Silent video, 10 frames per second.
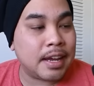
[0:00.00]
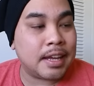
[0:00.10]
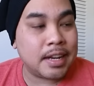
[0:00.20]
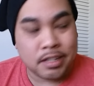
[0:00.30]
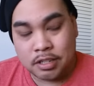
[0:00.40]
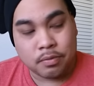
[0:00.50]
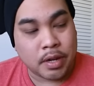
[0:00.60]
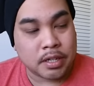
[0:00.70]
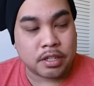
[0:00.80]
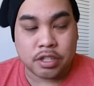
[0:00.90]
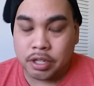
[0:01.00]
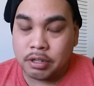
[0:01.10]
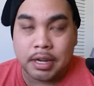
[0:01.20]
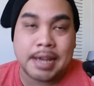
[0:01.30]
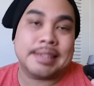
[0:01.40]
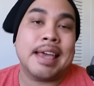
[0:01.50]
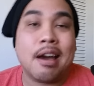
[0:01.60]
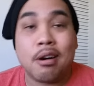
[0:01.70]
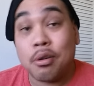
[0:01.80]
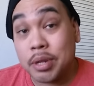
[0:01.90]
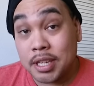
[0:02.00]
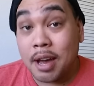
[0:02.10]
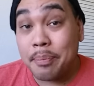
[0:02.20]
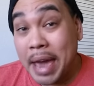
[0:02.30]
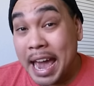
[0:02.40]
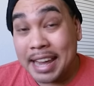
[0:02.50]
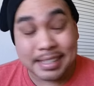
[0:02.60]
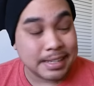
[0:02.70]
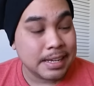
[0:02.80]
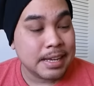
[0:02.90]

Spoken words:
and I just wanted to show you guys how it was all packed.